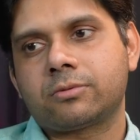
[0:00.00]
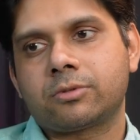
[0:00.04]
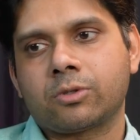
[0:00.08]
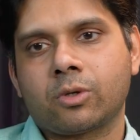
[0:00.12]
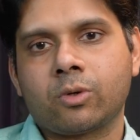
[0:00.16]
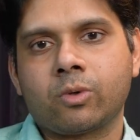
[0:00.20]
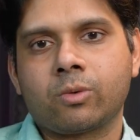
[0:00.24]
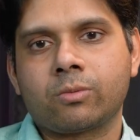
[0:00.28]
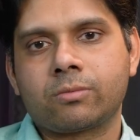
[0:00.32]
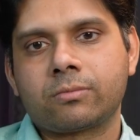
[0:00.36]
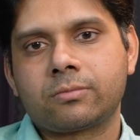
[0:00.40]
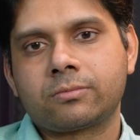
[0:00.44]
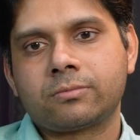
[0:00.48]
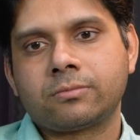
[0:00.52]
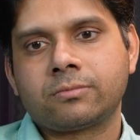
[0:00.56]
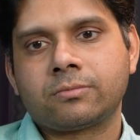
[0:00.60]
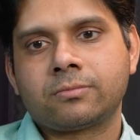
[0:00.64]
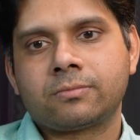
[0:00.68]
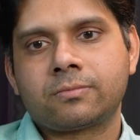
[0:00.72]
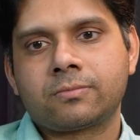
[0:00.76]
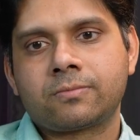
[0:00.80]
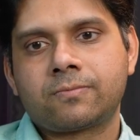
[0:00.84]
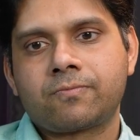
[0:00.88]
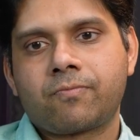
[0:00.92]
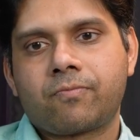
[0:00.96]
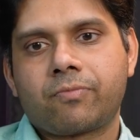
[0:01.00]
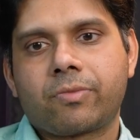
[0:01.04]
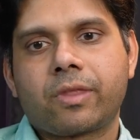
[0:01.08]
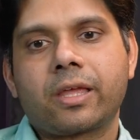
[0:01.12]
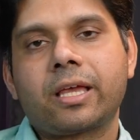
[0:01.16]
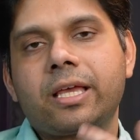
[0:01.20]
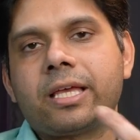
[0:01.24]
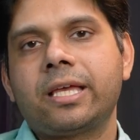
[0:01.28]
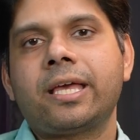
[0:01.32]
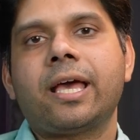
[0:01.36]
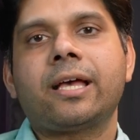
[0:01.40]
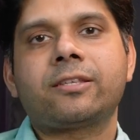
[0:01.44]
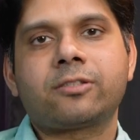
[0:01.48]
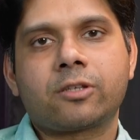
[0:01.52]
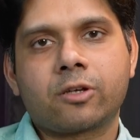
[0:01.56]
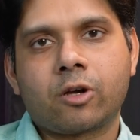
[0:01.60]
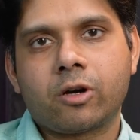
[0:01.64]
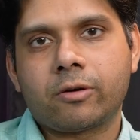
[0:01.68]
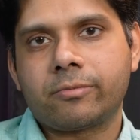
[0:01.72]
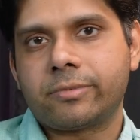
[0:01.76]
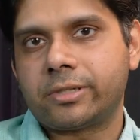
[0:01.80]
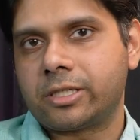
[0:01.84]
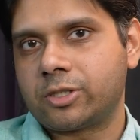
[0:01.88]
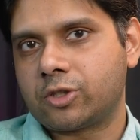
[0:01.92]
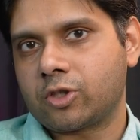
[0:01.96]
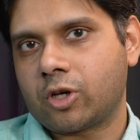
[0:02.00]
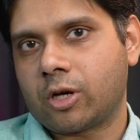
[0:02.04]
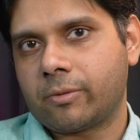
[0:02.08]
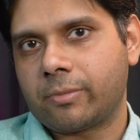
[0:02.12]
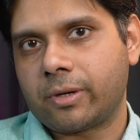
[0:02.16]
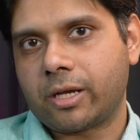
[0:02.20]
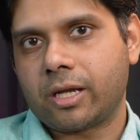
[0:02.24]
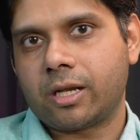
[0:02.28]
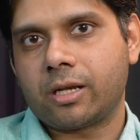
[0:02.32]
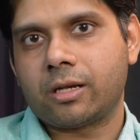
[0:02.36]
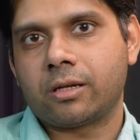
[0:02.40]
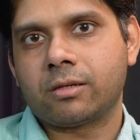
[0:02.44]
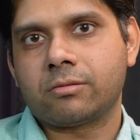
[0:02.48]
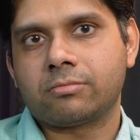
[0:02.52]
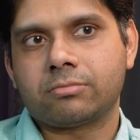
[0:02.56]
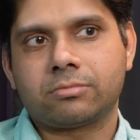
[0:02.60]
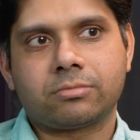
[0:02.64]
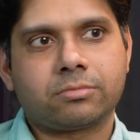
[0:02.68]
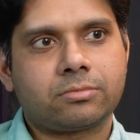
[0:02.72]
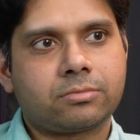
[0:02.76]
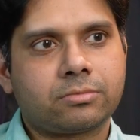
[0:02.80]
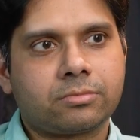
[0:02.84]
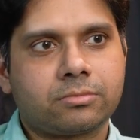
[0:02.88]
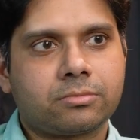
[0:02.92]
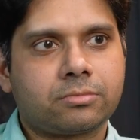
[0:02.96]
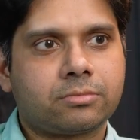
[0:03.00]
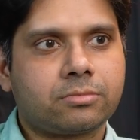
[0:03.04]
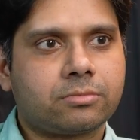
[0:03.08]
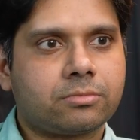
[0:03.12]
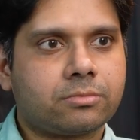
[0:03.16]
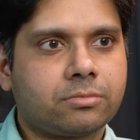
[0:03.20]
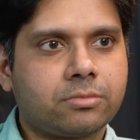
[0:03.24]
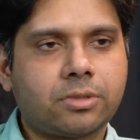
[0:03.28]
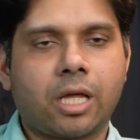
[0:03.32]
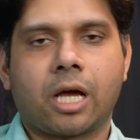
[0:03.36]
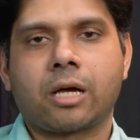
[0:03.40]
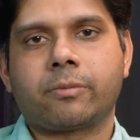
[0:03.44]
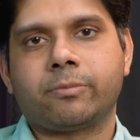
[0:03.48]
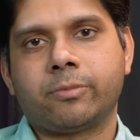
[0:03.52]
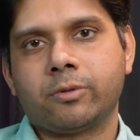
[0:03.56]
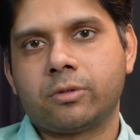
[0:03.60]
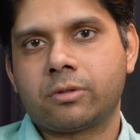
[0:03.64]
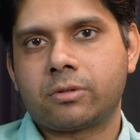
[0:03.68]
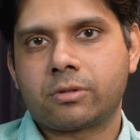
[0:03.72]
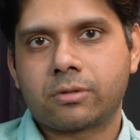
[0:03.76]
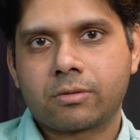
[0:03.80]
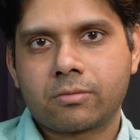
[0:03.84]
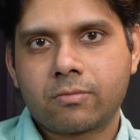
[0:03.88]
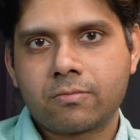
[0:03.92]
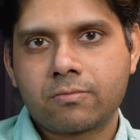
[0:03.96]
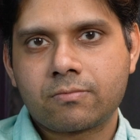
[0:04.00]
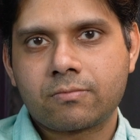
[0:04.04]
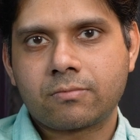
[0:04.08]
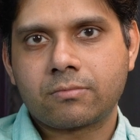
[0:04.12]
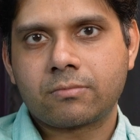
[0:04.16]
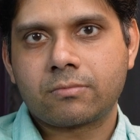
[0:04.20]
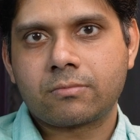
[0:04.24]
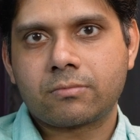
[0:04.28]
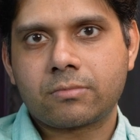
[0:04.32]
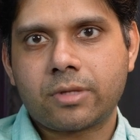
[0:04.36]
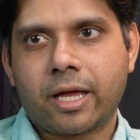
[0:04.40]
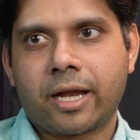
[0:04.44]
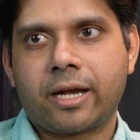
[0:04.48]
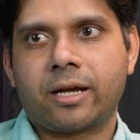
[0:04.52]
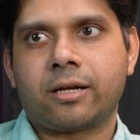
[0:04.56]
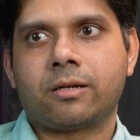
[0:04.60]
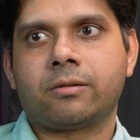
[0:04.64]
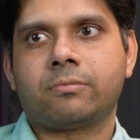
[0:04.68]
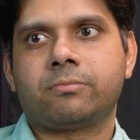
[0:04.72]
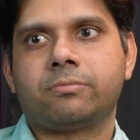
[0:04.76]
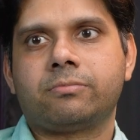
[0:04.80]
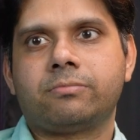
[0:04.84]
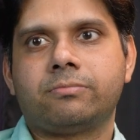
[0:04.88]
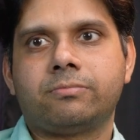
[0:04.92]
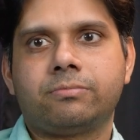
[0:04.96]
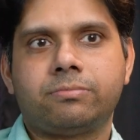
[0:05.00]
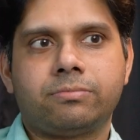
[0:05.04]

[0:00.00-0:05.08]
So he has a government job in Nagpur and